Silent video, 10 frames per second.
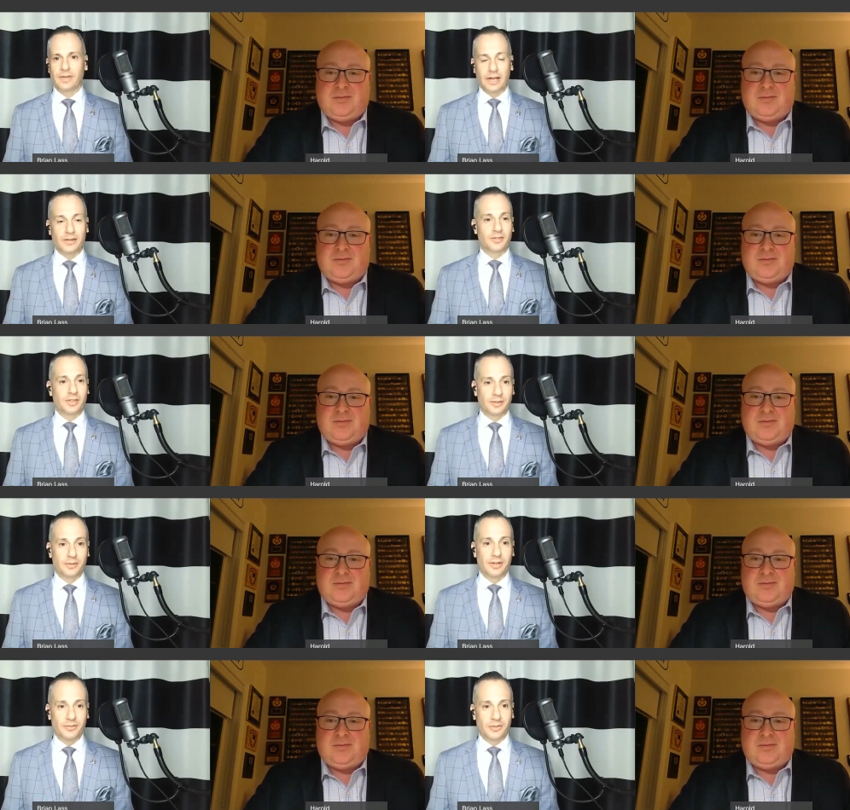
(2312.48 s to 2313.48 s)
Speaker 1: Excellent.
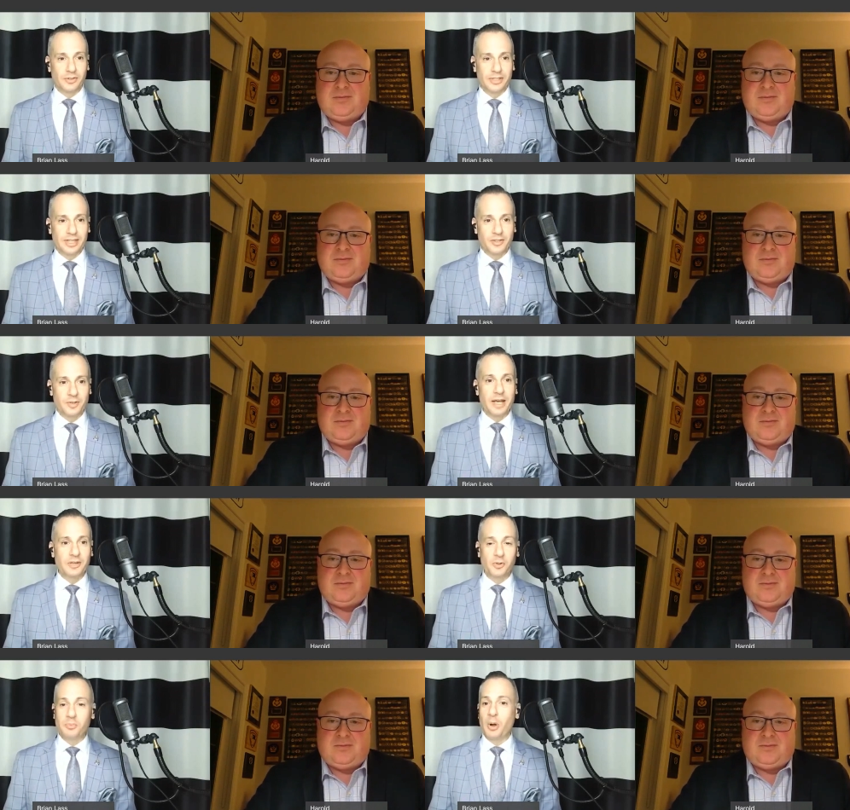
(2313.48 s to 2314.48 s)
Well, certainly uh, some
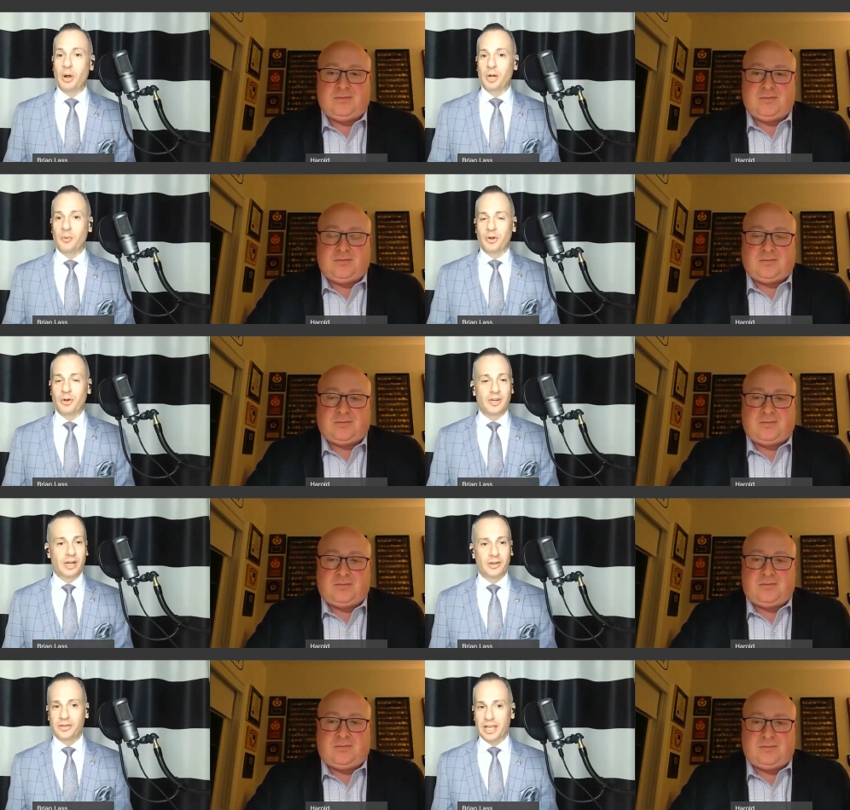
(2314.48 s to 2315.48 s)
excellent parting words. And
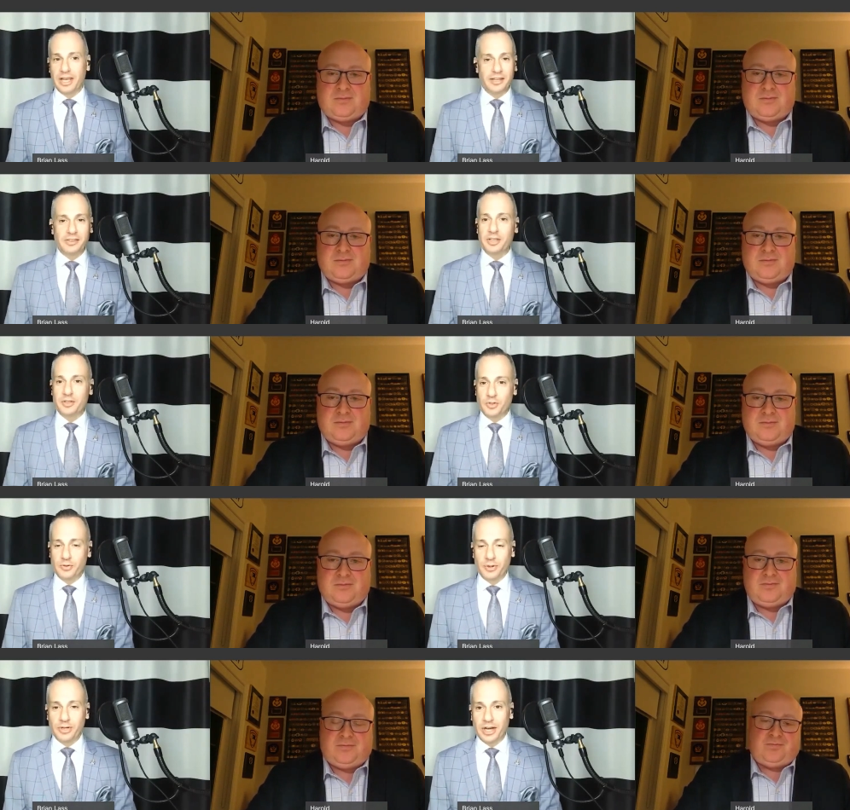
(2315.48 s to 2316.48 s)
Harold, again, I thank you so
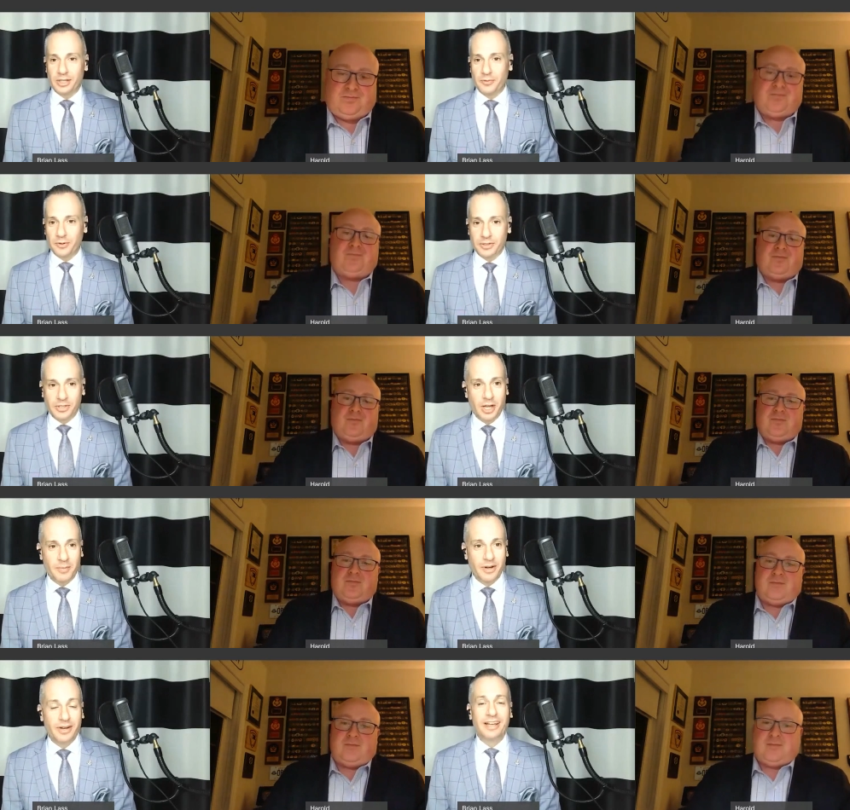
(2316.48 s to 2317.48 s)
very kindly for your time
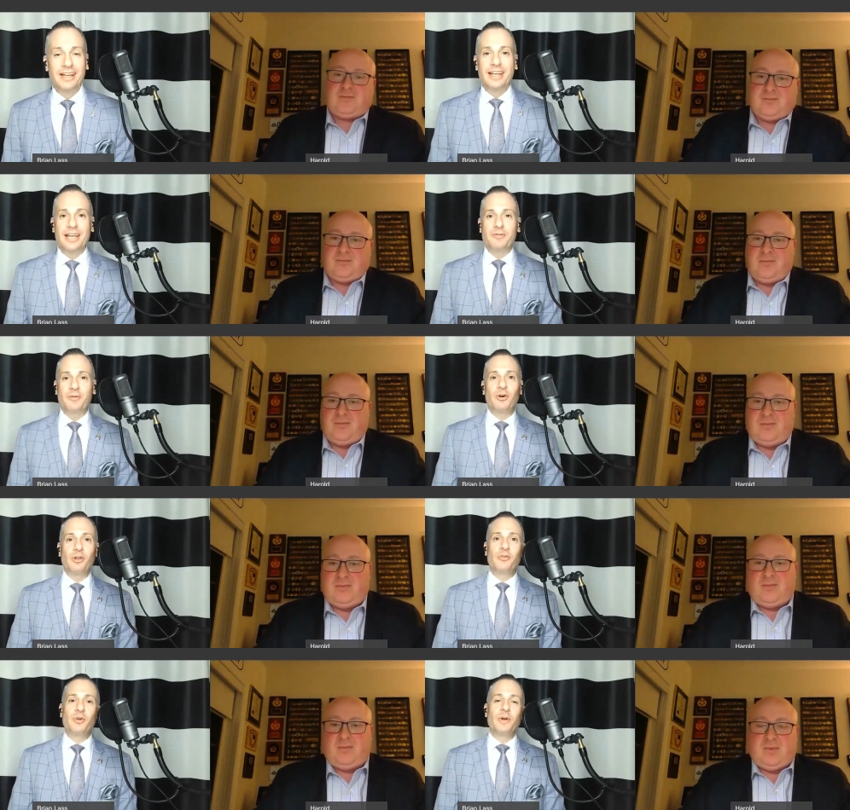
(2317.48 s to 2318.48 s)
here. And for all
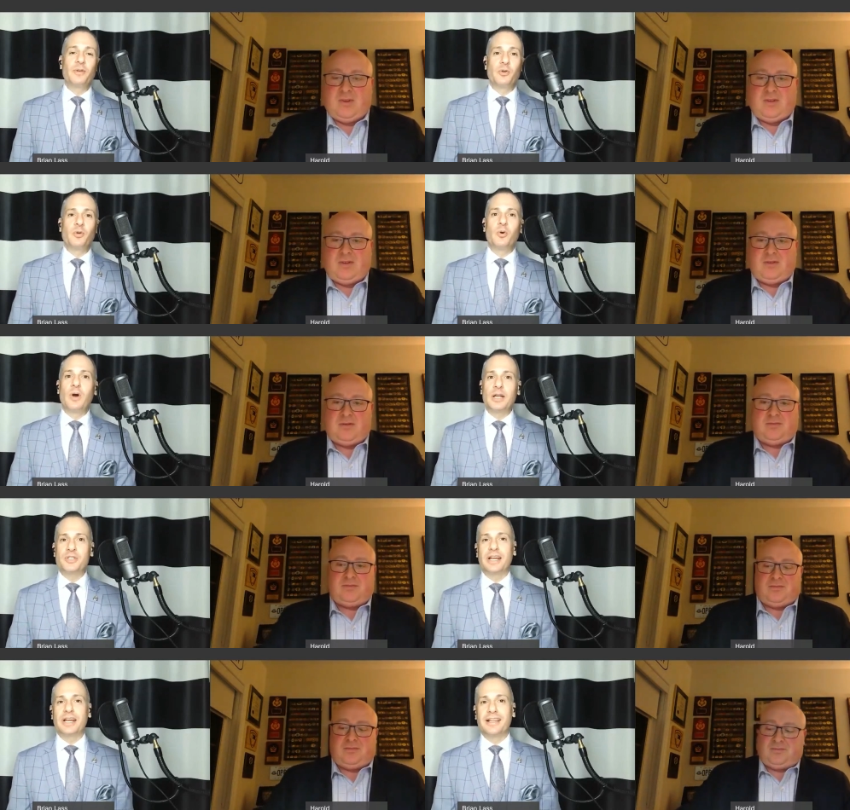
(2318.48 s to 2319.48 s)
of you out there who are
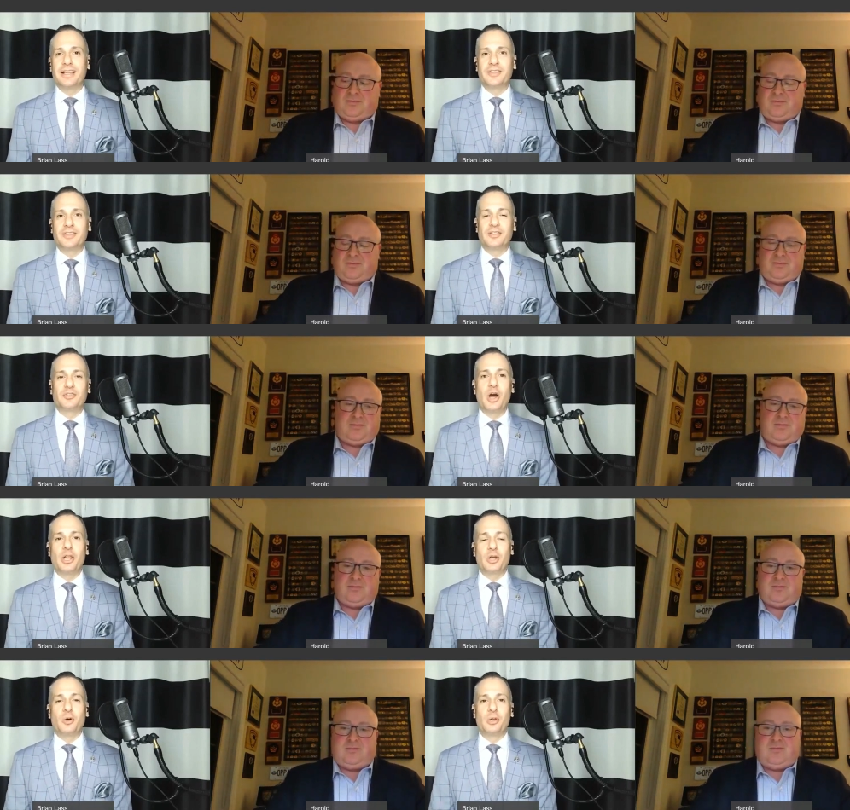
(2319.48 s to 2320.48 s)
watching, uh, this is
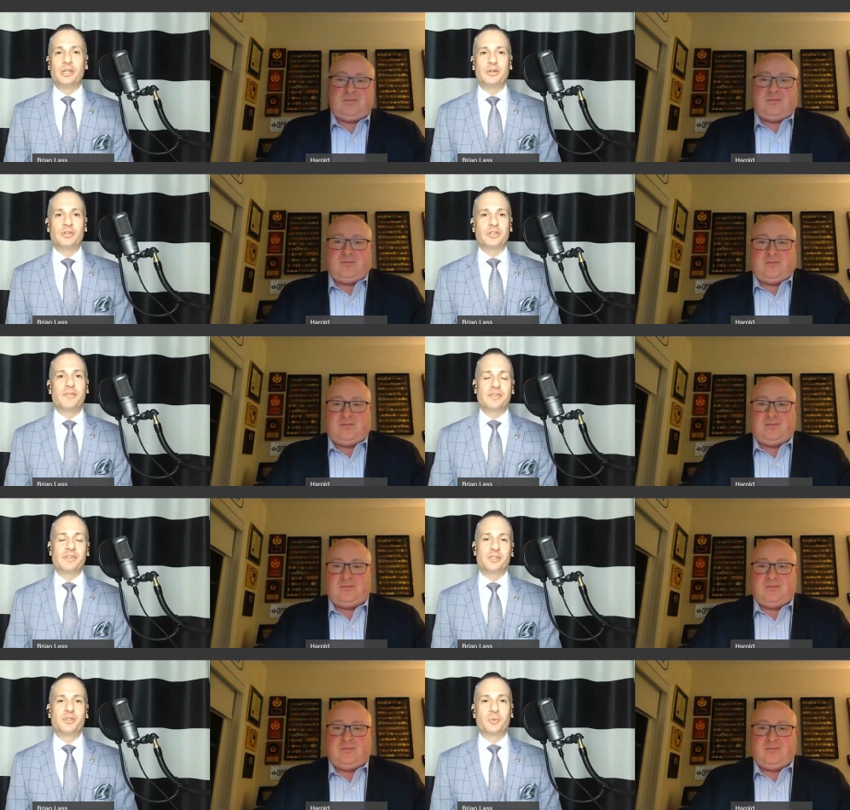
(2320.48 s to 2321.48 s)
Calling All Leaders,
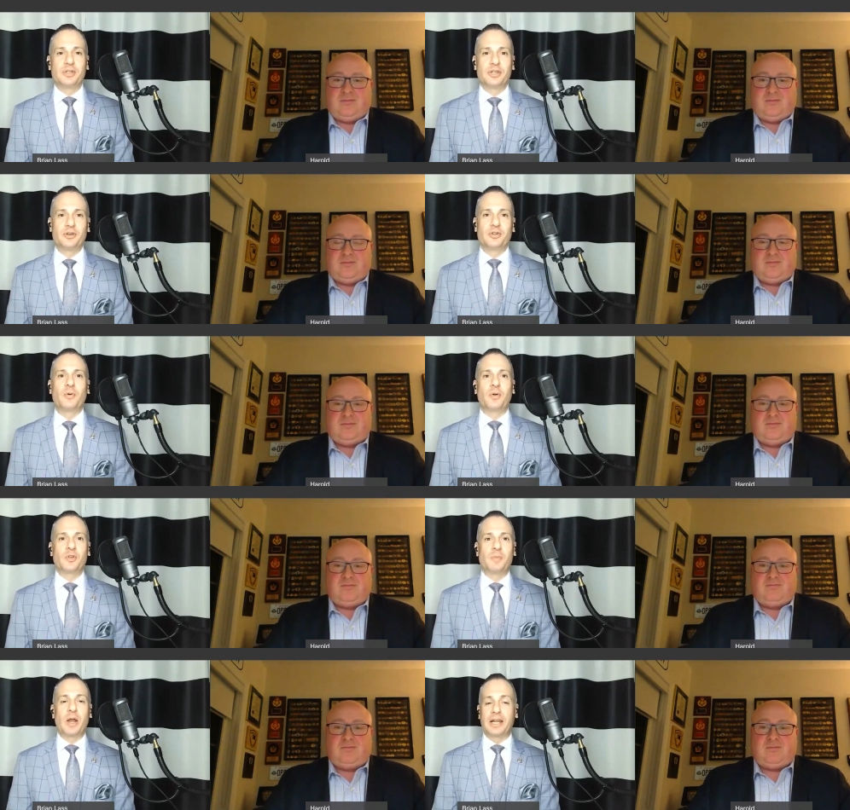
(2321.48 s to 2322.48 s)
Conversations with Leaders for
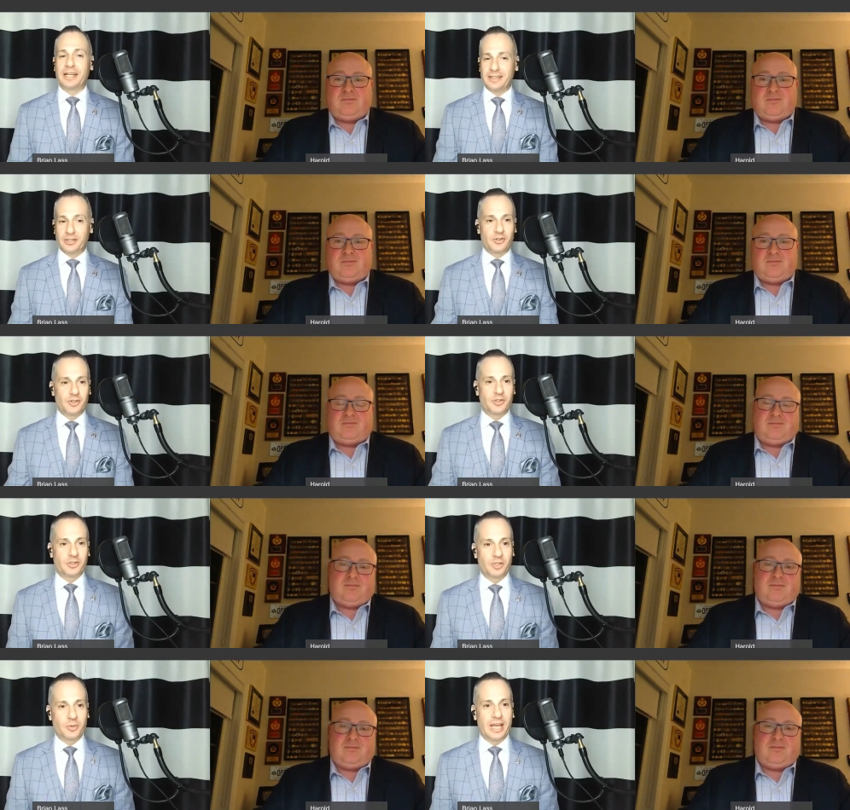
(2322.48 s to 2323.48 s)
Aspiring A Leaders. And
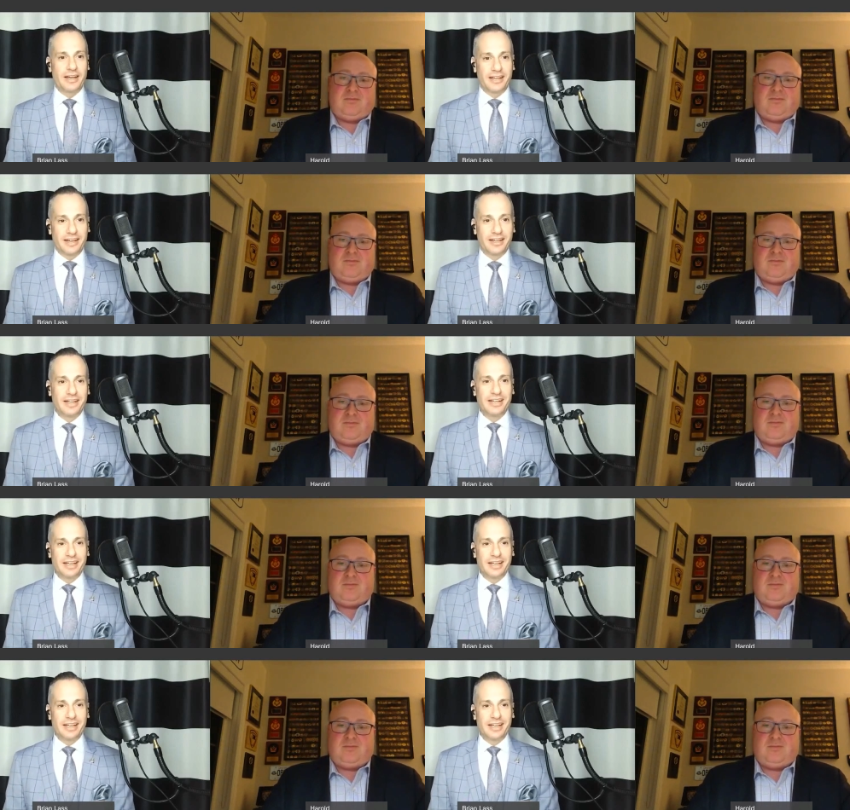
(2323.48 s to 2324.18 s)
certainly we had a, uh,